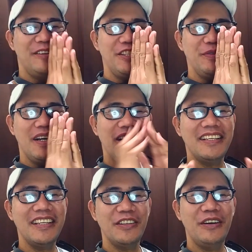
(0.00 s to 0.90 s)
Konnichiwa,
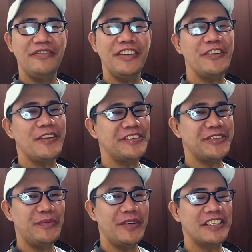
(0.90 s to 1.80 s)
arigato, thank you guys
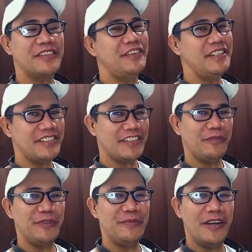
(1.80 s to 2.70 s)
so much for
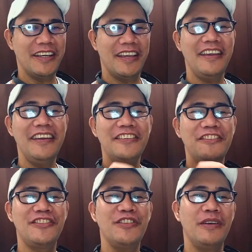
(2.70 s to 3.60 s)
stopping by. And
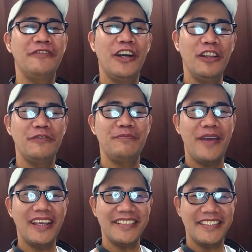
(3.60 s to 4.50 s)
to my fellow
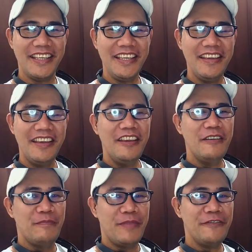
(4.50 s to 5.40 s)
bestie,
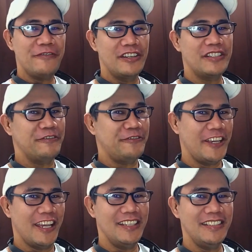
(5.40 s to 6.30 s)
BE:FIRST
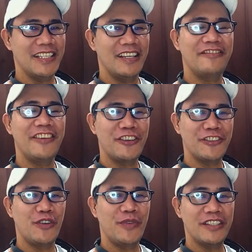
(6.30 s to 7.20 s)
fans, thank
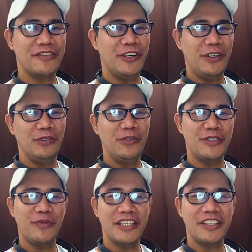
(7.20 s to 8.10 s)
you so much for
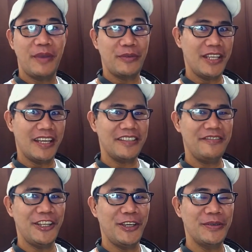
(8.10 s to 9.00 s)
always watching my
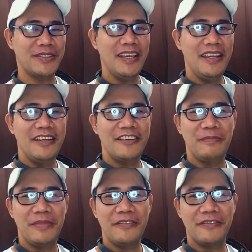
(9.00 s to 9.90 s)
reaction videos.
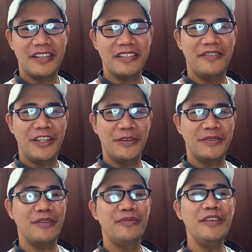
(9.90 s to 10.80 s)
BE:FIRST
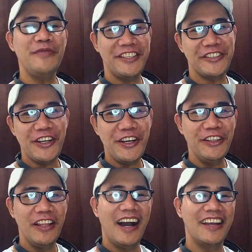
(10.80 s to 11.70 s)
videos. It really means a
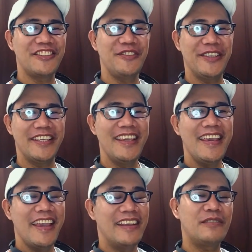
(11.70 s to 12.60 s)
lot to me.
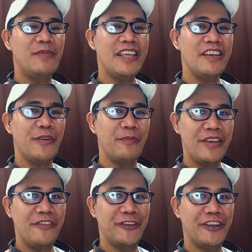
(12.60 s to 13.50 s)
And speaking of
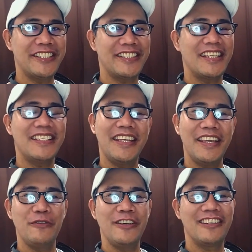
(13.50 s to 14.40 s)
BE:FIRST,
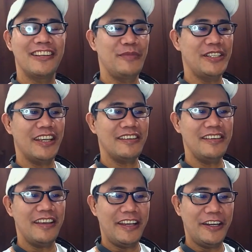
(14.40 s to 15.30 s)
today we are going to be
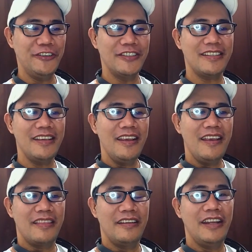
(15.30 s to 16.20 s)
checking out
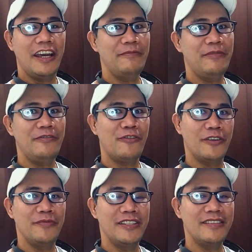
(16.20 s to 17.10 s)
their live
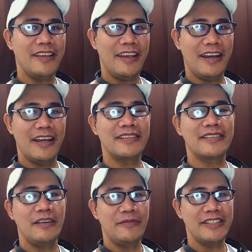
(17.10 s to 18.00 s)
performance at
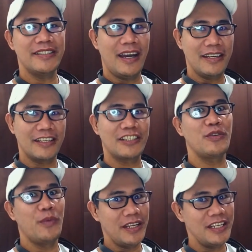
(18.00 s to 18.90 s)
Summer Sonic
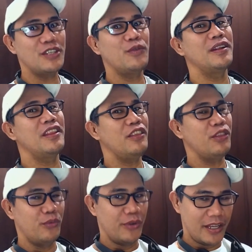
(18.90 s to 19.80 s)

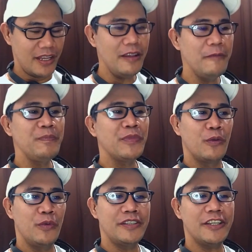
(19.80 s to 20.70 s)
2023,
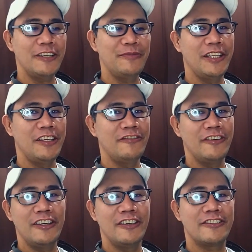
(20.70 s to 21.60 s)
which I
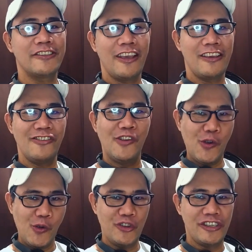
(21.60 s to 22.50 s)
believe is a
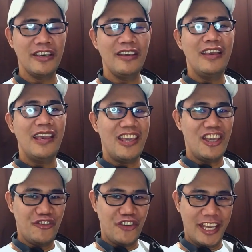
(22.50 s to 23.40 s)
huge
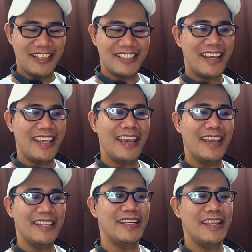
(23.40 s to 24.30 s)
event.
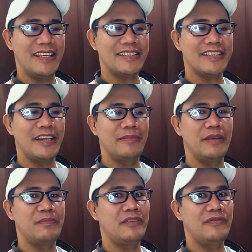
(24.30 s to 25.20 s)
And this
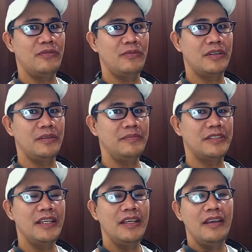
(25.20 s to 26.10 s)
time they
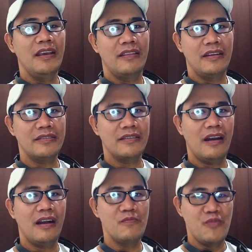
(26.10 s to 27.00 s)
performed their
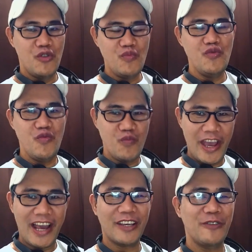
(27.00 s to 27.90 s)
song Boom Boom
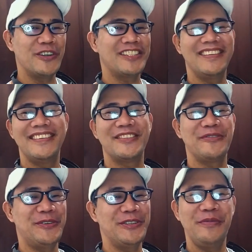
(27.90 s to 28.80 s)
Back, which
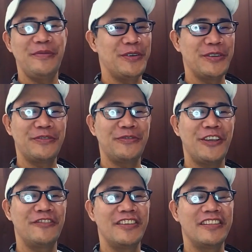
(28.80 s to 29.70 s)
is one of my most
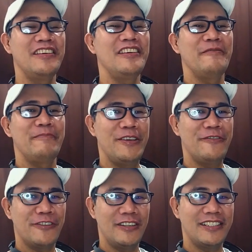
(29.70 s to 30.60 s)
favorite
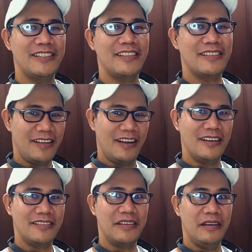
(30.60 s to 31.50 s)
BE:FIRST
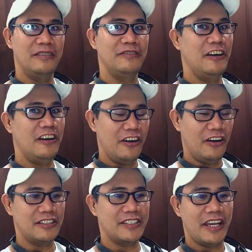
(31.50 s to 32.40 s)
songs of
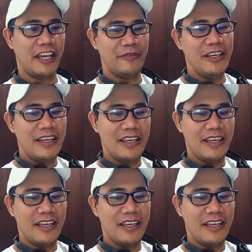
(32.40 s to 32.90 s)
all time.